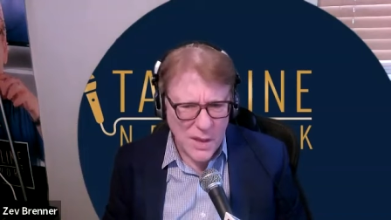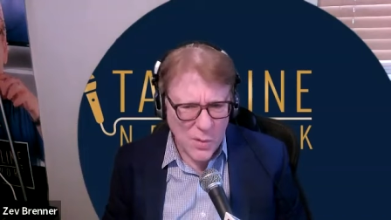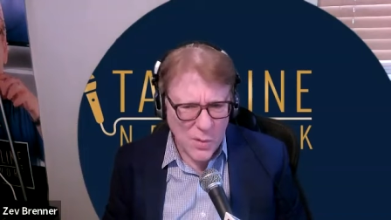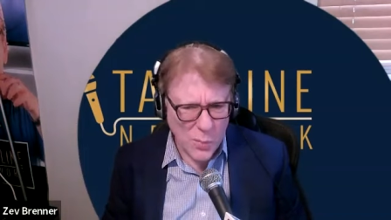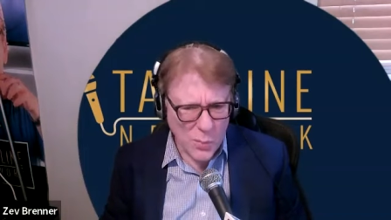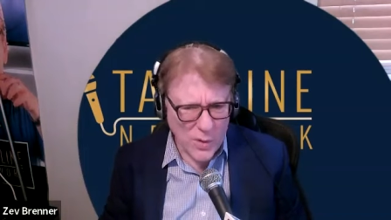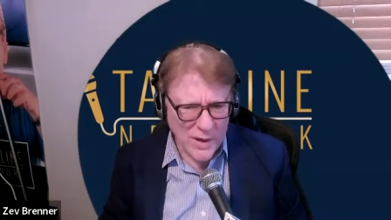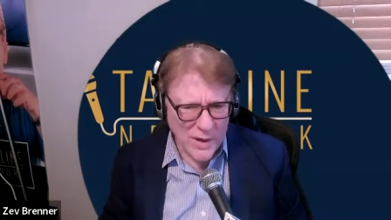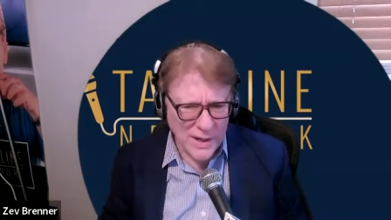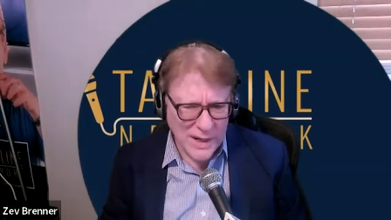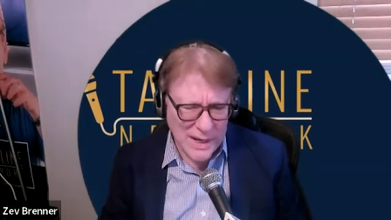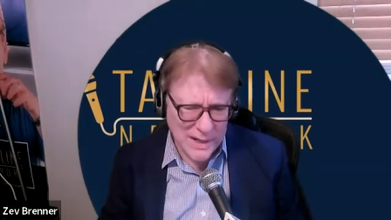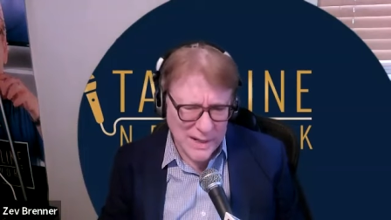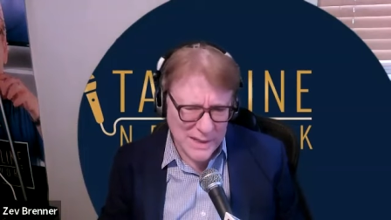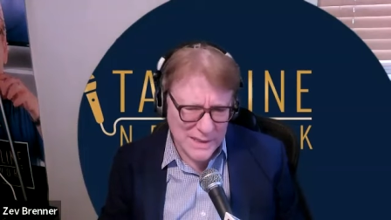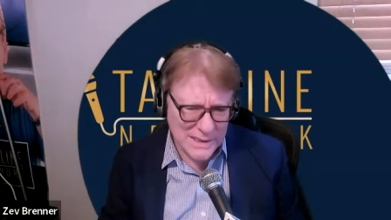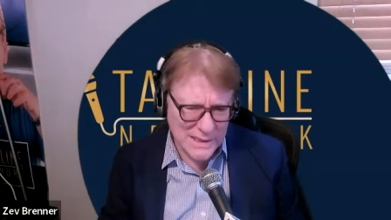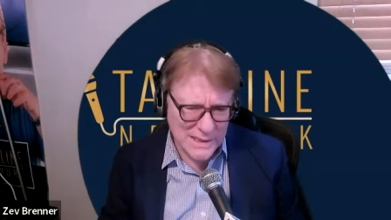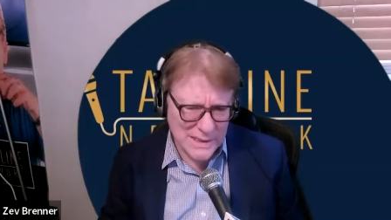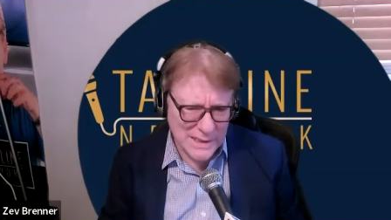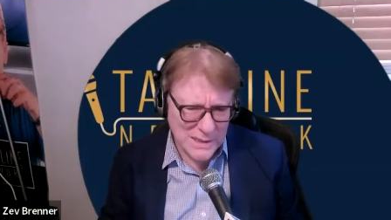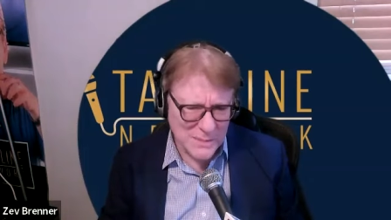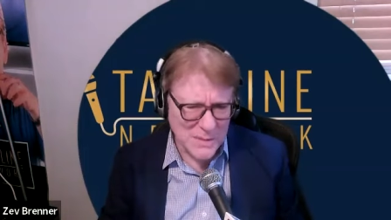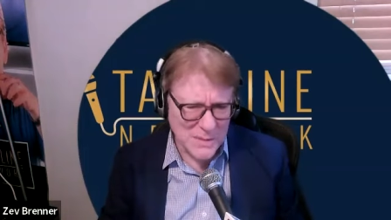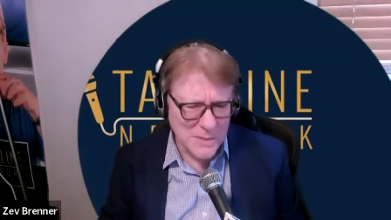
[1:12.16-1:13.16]
one hand is
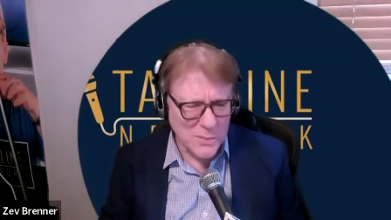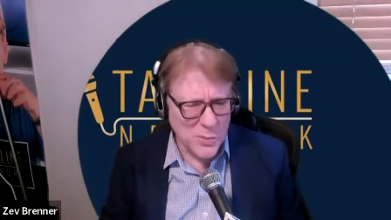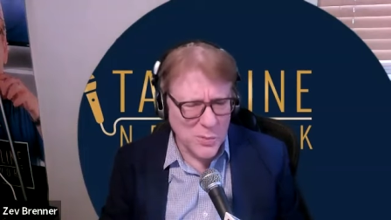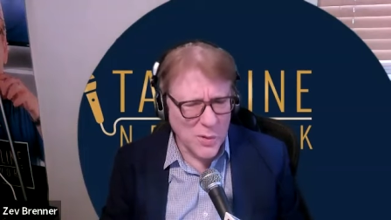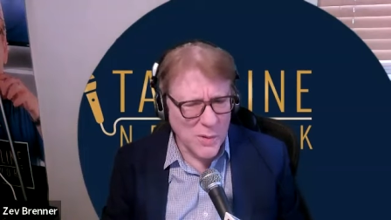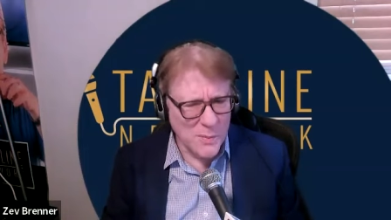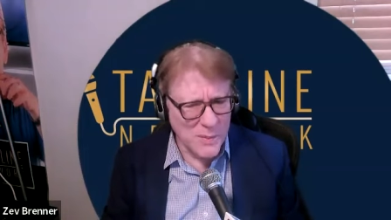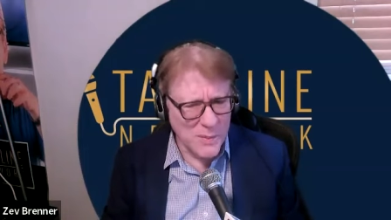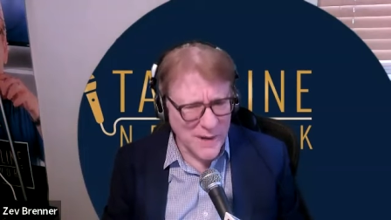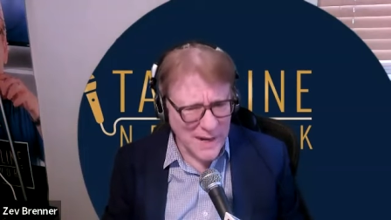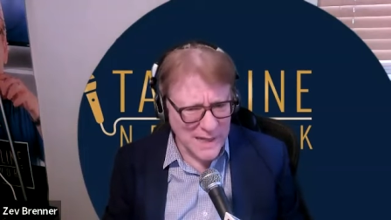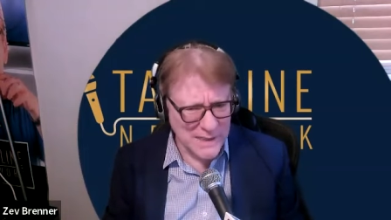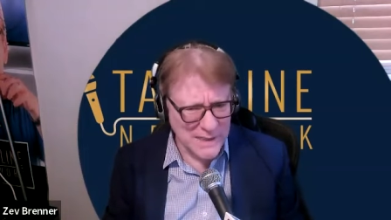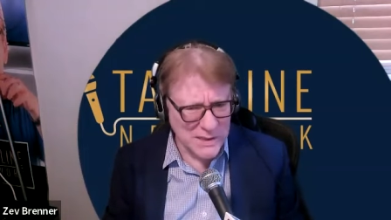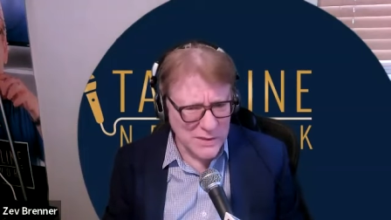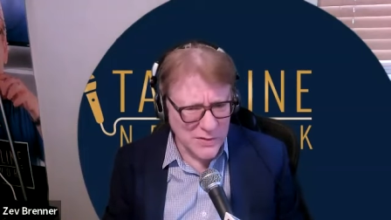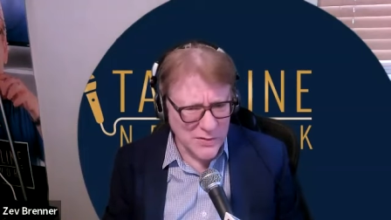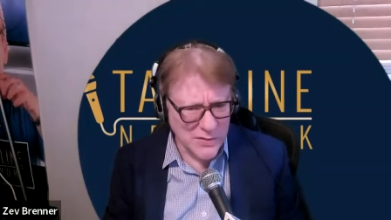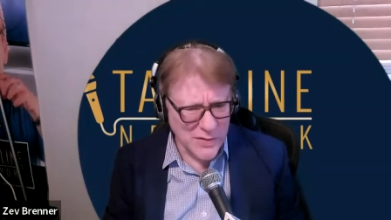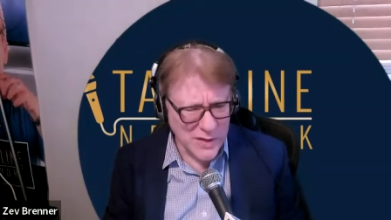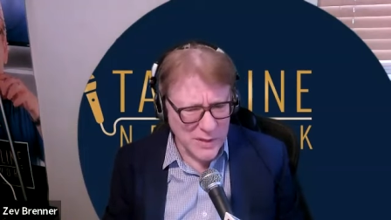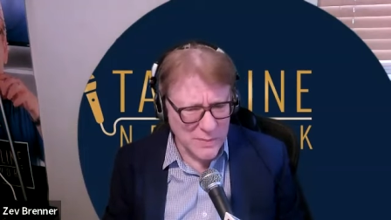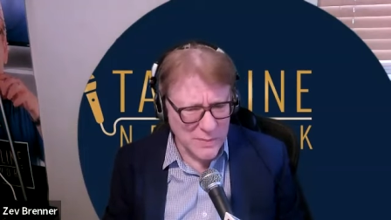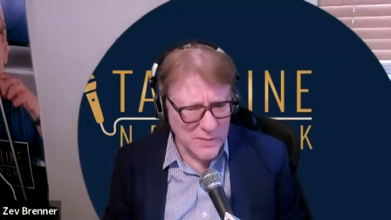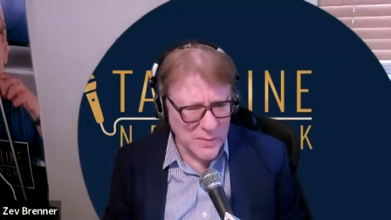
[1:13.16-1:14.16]
a little bit more positive
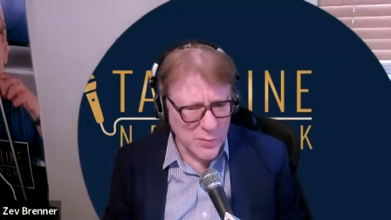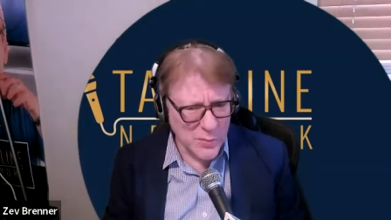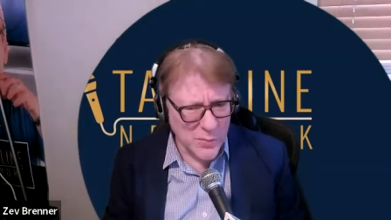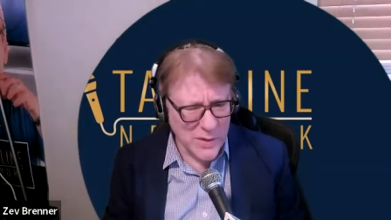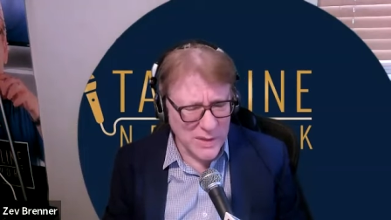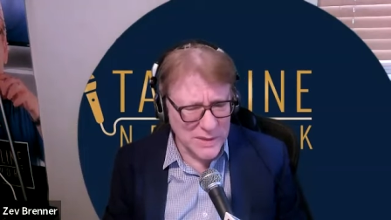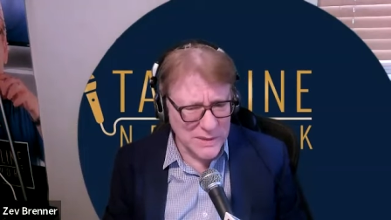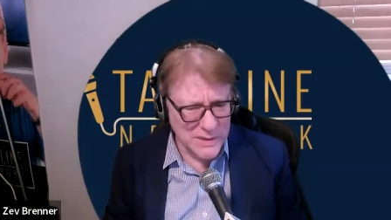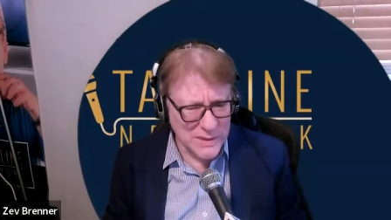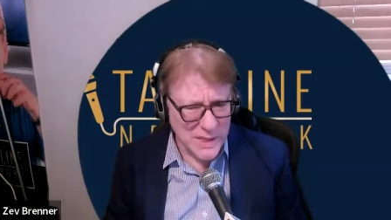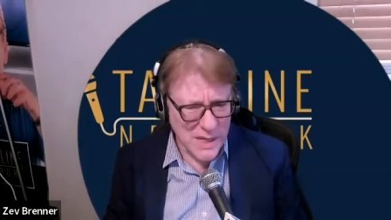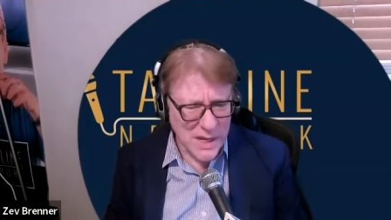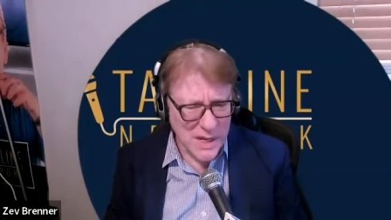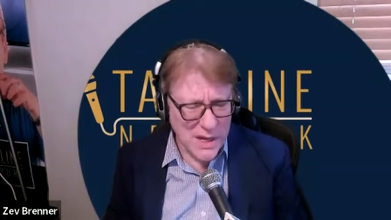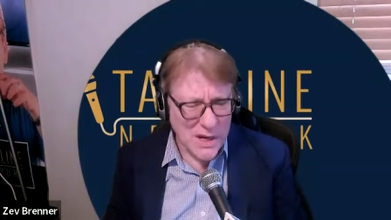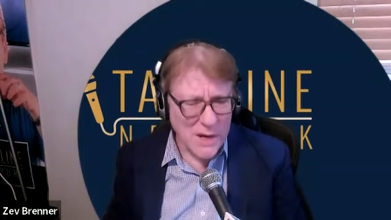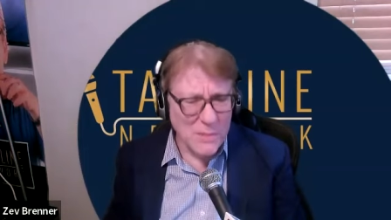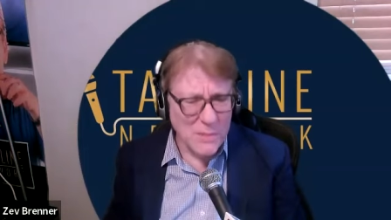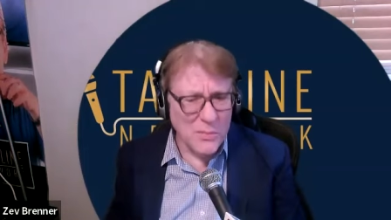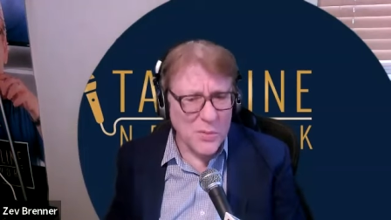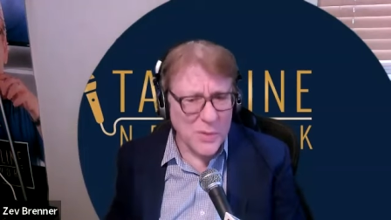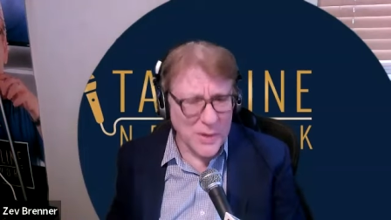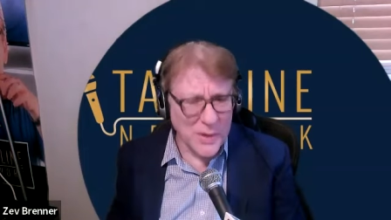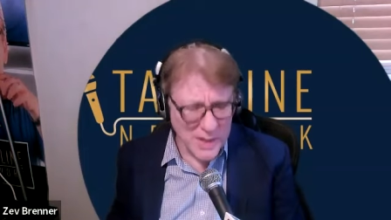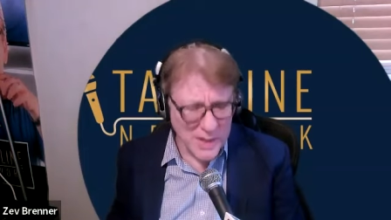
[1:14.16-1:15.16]
development; one's a
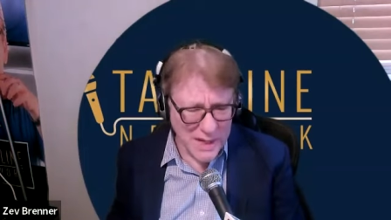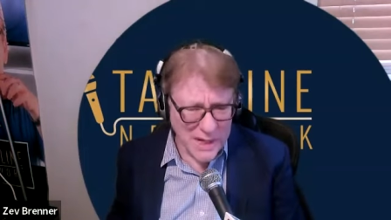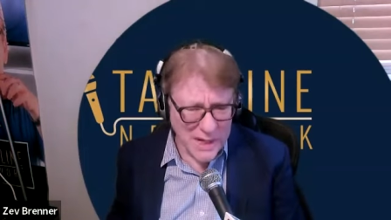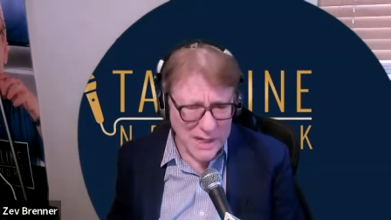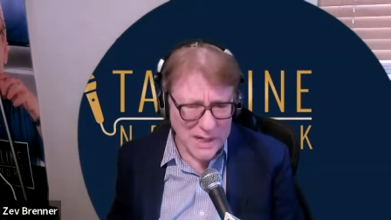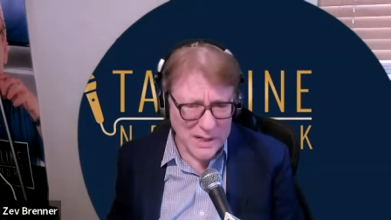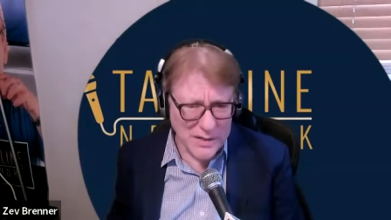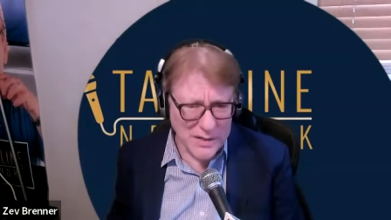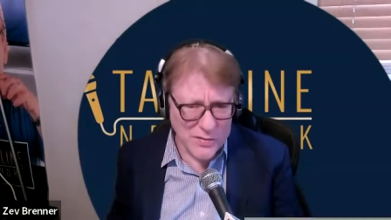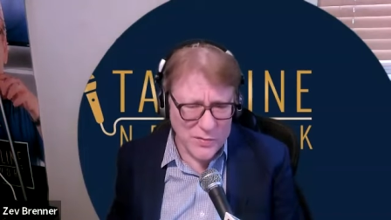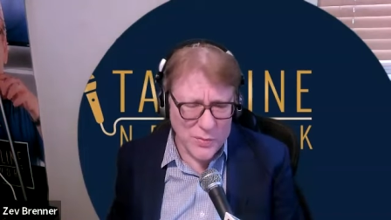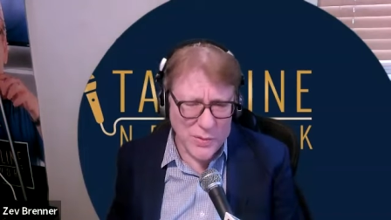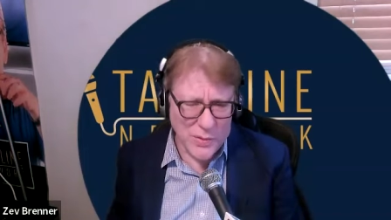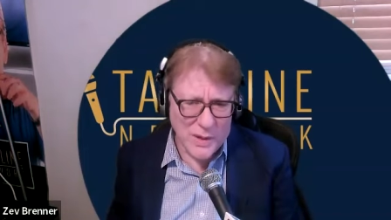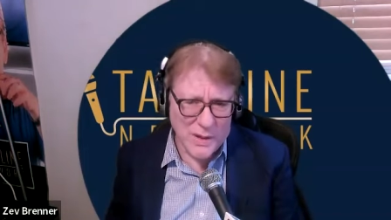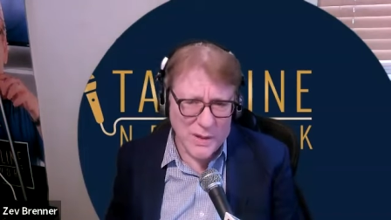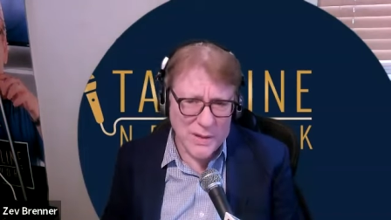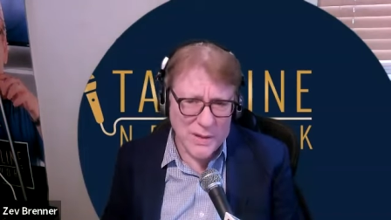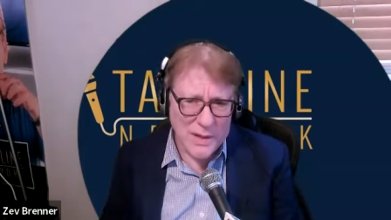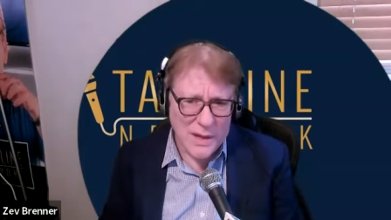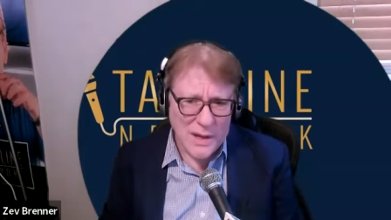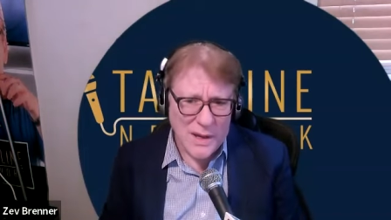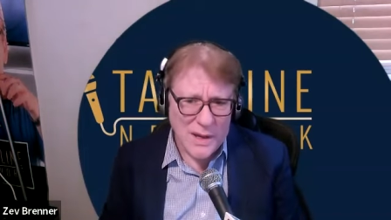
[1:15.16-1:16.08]
more negative one.